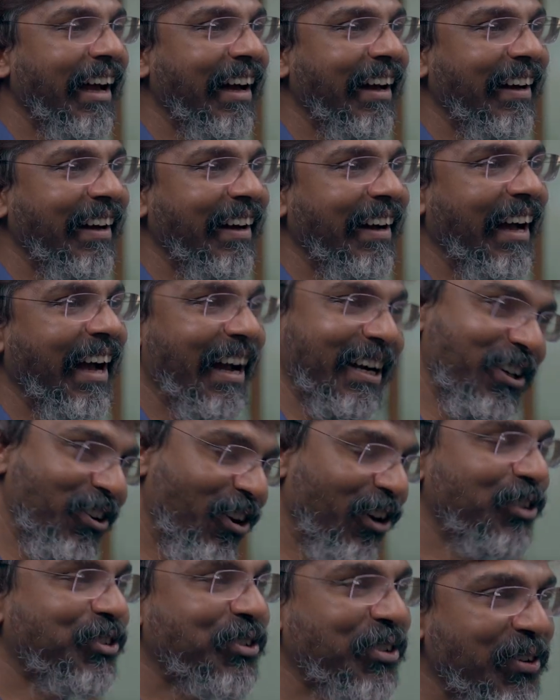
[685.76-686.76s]
uh, and
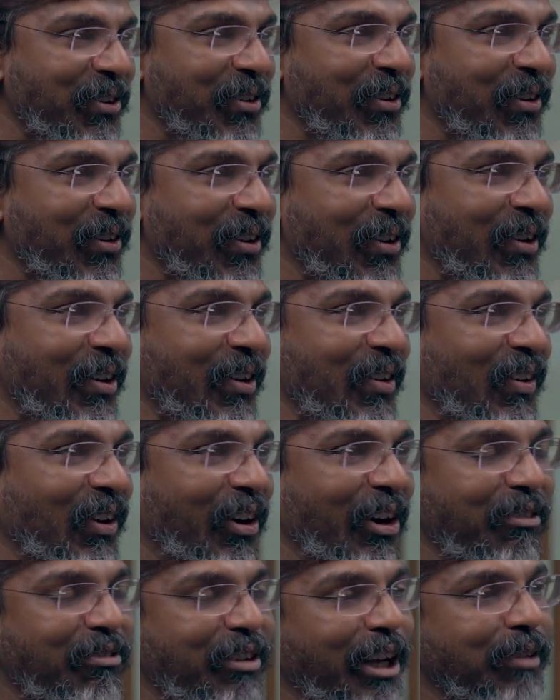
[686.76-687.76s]
also a
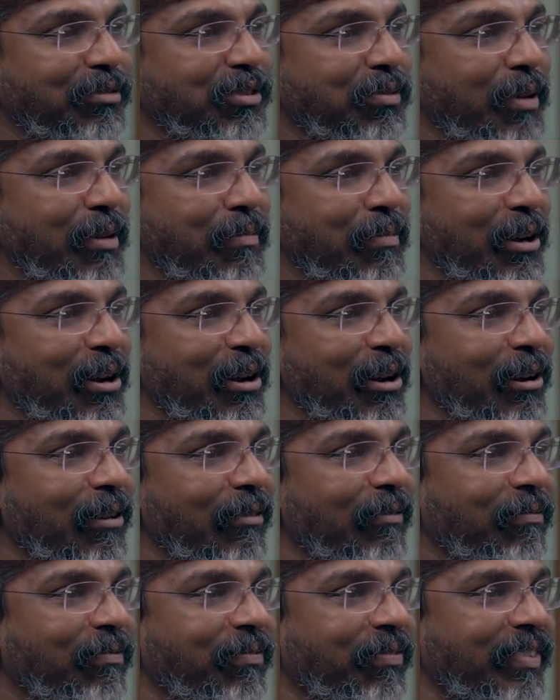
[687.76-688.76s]
lot of times
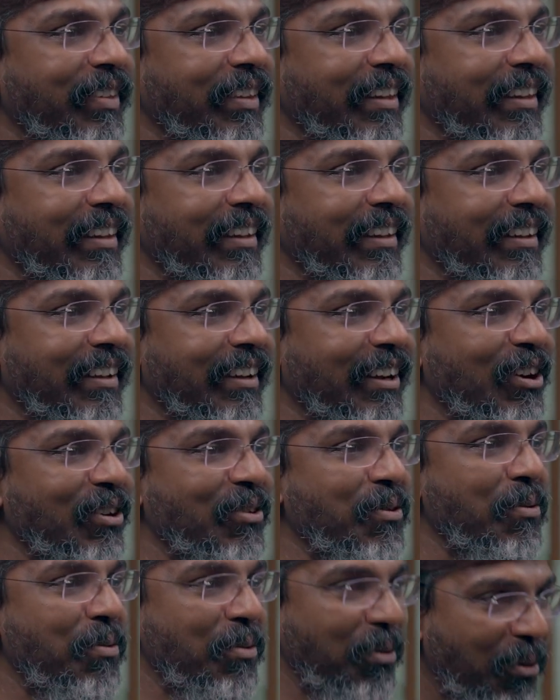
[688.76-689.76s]
people
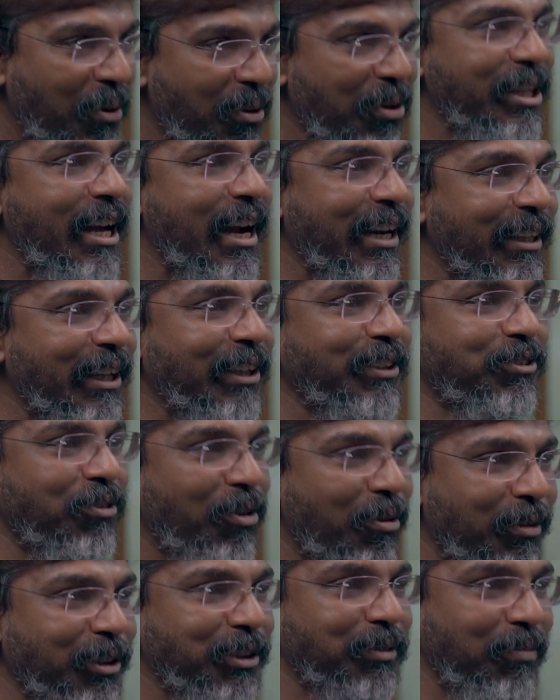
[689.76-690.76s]
who know that there is
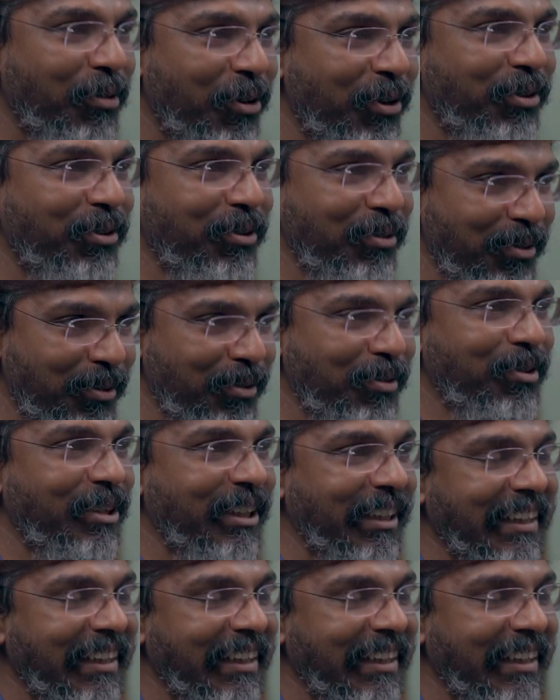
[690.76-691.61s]
so much more to do